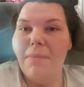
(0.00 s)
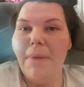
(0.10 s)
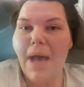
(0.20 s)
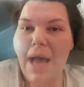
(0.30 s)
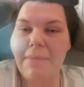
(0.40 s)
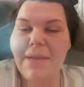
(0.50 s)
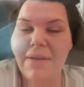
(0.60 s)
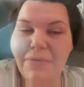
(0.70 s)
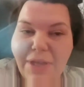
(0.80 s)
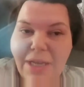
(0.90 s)
But I'm
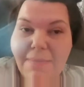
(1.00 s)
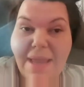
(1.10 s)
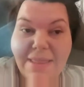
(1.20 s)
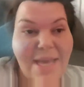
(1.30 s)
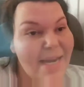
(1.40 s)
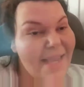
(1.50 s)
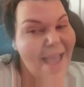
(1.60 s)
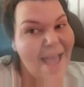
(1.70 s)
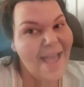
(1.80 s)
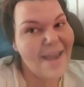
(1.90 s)
definitely going to make that
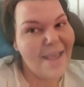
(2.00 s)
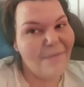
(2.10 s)
again.